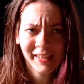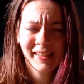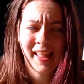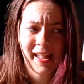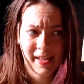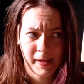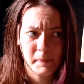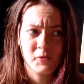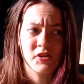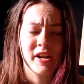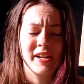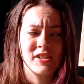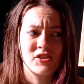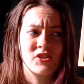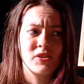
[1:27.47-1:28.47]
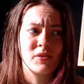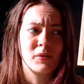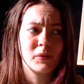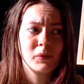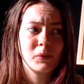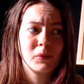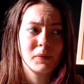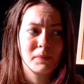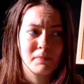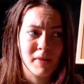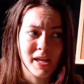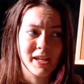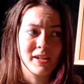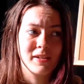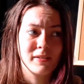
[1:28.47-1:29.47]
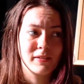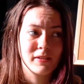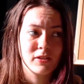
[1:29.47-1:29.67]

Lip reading: like I'm trying to make